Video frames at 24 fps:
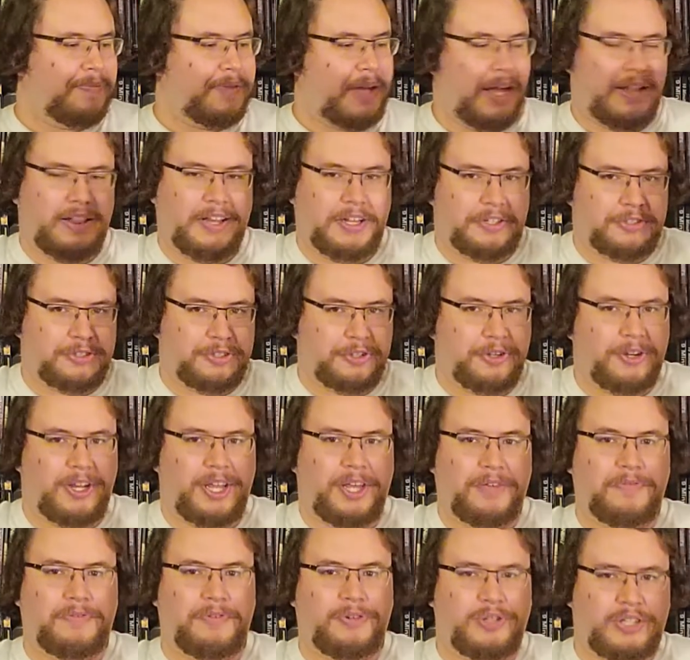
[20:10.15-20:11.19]
unless you're
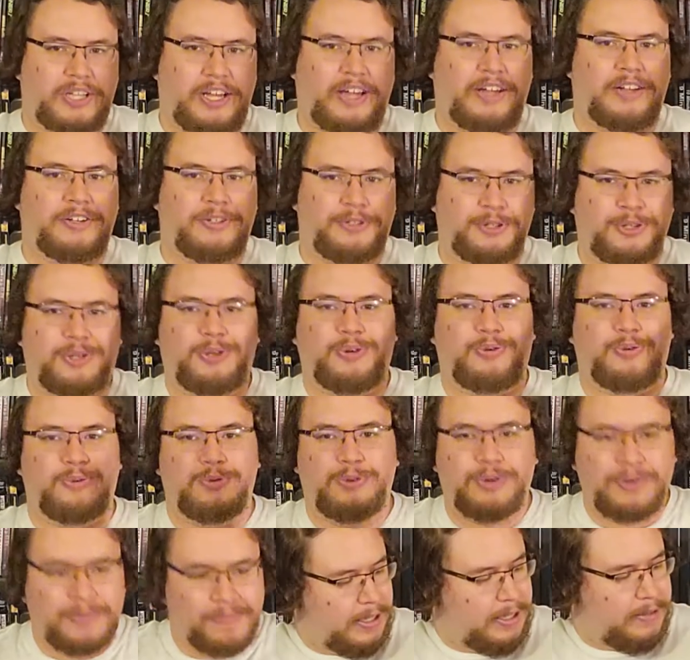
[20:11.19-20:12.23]
Evil Dead
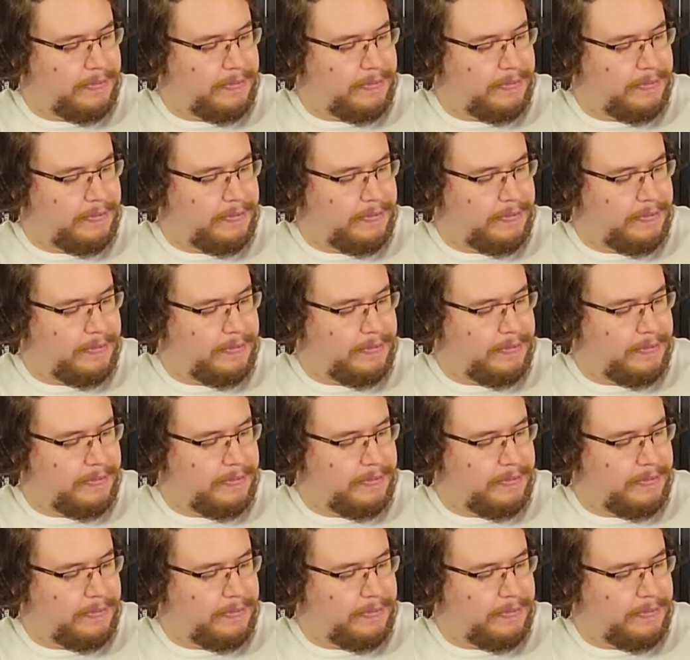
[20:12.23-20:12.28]
2.